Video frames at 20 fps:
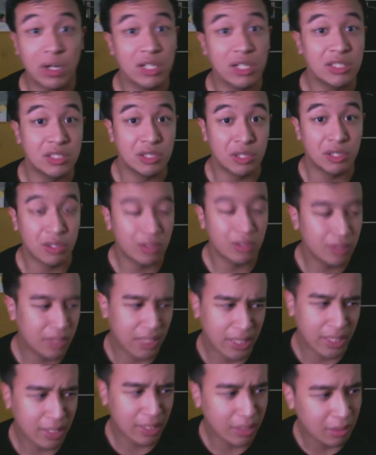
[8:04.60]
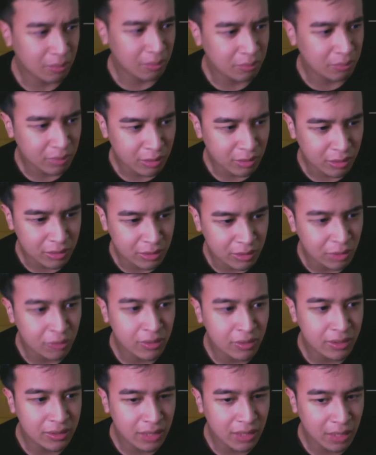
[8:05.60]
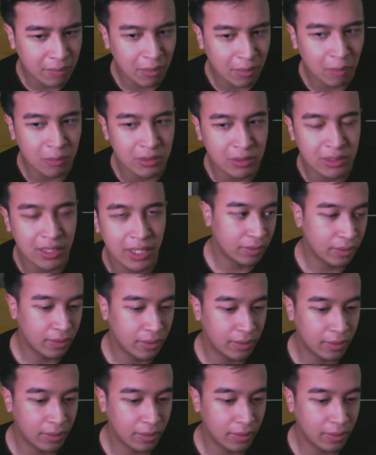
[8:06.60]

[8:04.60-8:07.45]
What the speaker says: like because around the time I was like,